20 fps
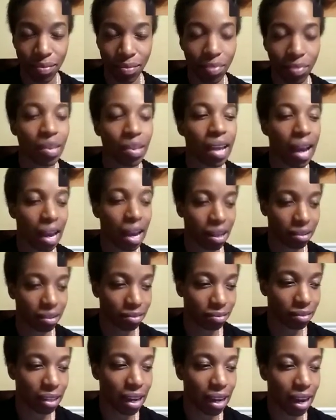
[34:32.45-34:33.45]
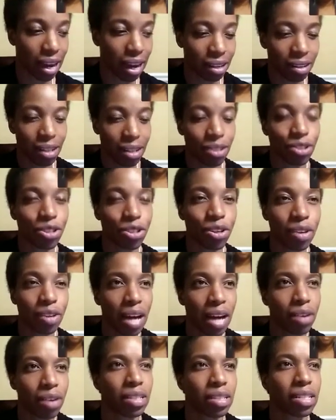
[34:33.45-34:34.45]
Yeah. Yeah. And so
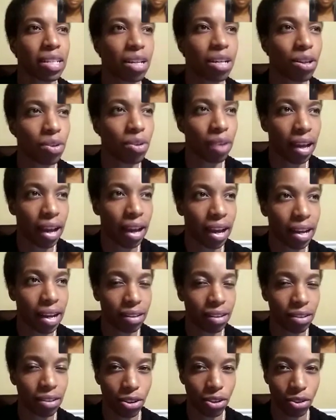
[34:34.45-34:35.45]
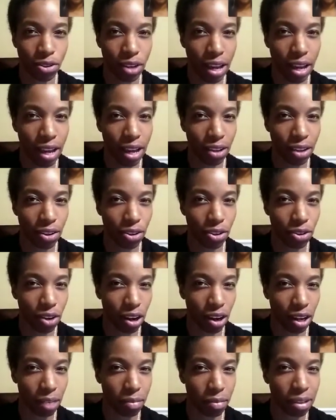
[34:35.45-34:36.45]
now it's the, okay, you're
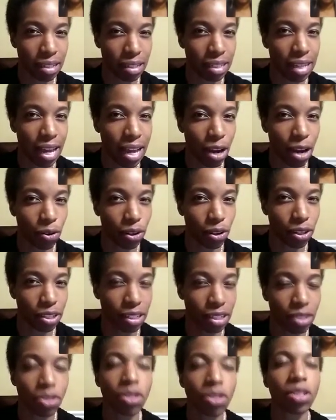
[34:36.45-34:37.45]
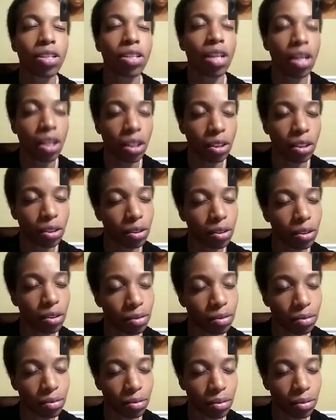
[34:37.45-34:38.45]
talking about snake oils. It's just,
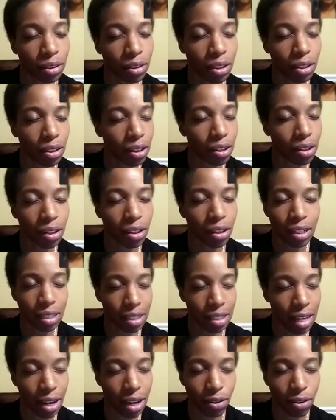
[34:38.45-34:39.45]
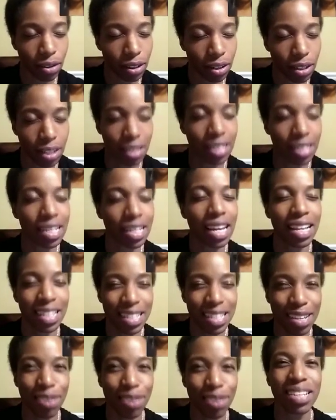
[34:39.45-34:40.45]
no, they're not snake oils. And
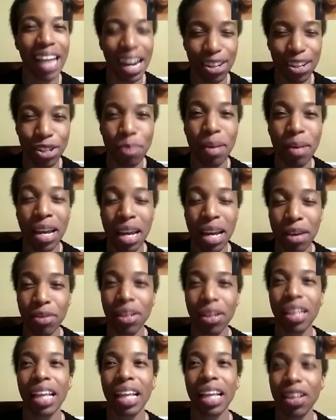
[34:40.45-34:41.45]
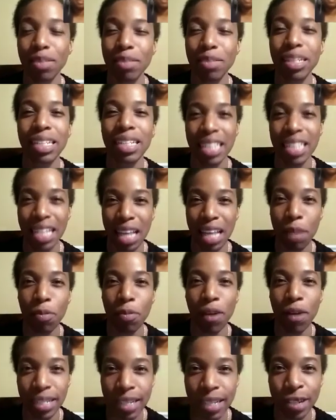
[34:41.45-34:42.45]
so it's actually being able to allow them to see that
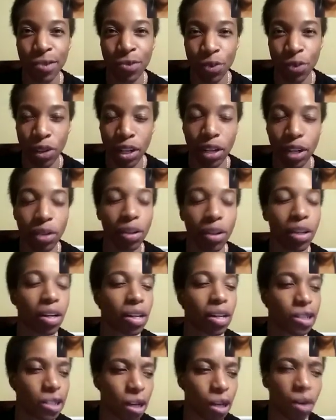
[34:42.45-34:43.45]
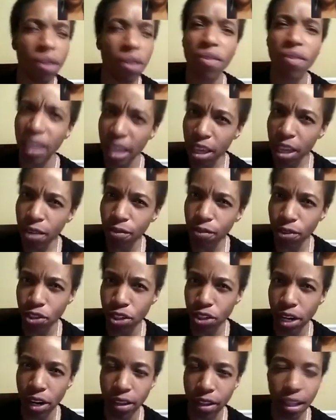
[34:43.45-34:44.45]
process for you. So thank you for
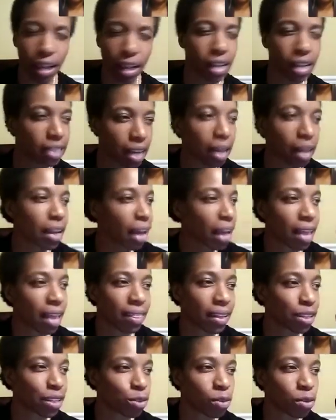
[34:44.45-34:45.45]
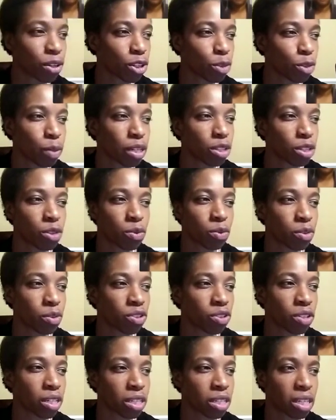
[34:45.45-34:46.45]
sharing that. Because again, that's one of those places where it's
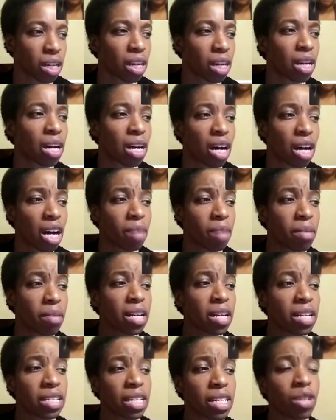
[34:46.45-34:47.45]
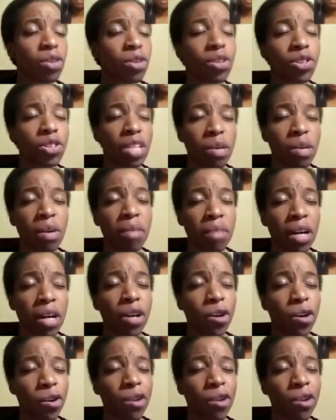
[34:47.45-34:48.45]
just, oh my goodness, I don't understand why I'm not
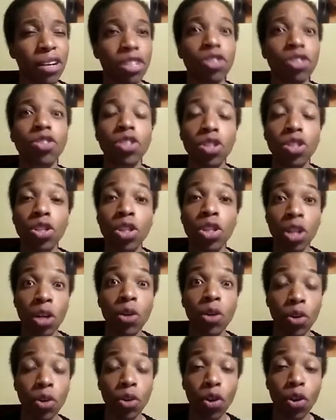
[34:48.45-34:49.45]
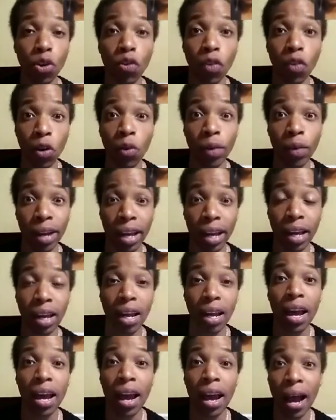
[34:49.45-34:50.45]
growing fast. Just no, you're growing
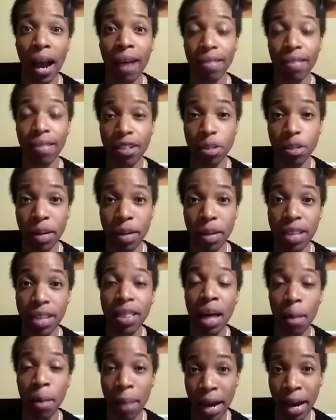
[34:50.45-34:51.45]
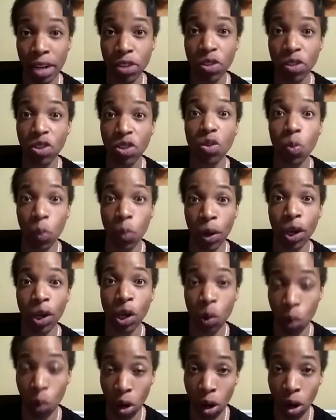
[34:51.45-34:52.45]
at the speed that matches where
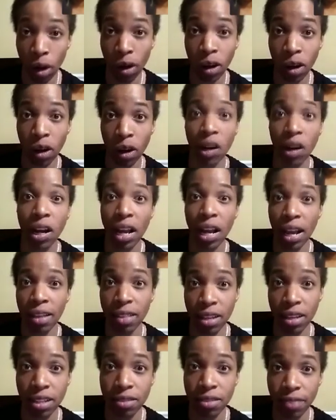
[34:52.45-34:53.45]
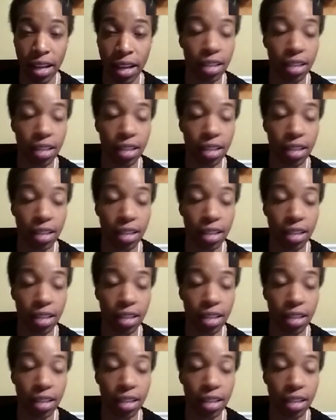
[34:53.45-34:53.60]
you are in this phase.